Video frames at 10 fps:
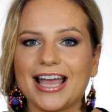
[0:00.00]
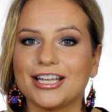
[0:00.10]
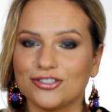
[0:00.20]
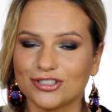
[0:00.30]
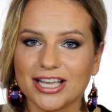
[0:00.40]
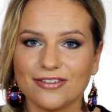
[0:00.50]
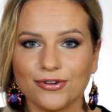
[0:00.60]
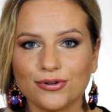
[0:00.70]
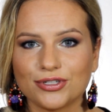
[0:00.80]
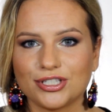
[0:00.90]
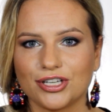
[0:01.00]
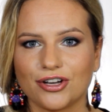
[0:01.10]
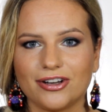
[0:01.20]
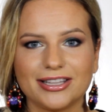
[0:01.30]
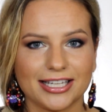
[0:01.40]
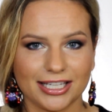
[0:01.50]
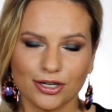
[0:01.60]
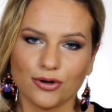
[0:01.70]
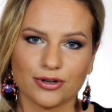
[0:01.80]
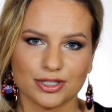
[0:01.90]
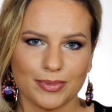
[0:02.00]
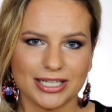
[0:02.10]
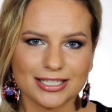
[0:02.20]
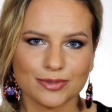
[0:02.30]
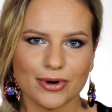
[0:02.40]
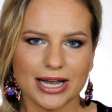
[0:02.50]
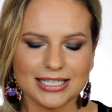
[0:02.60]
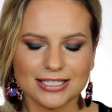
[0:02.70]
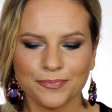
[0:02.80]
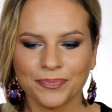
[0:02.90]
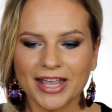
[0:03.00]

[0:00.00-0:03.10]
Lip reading: And today I'm focusing on the KIKO Cosmetics brand.